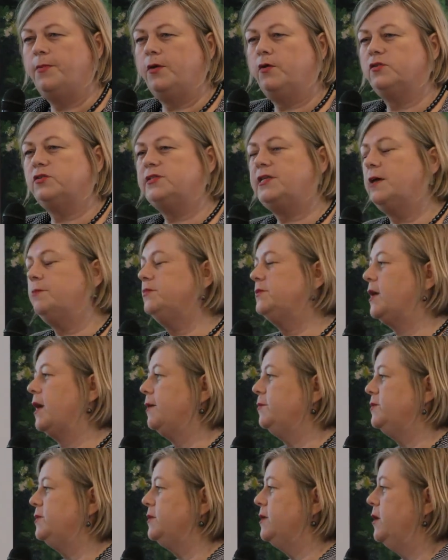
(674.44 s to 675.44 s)
Because
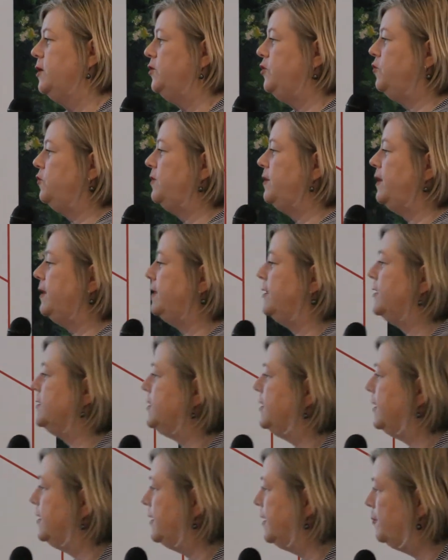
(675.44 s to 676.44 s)
sometimes you need this
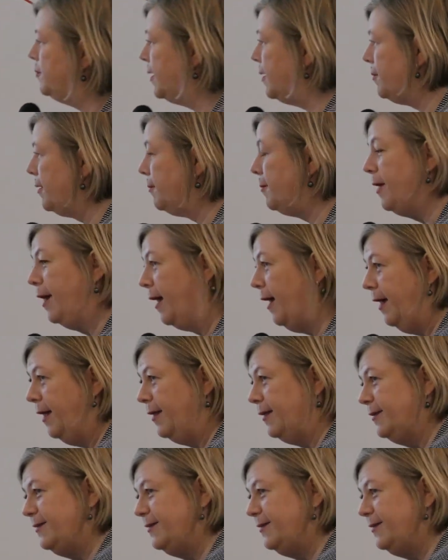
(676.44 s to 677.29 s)
little blah, blah, blah,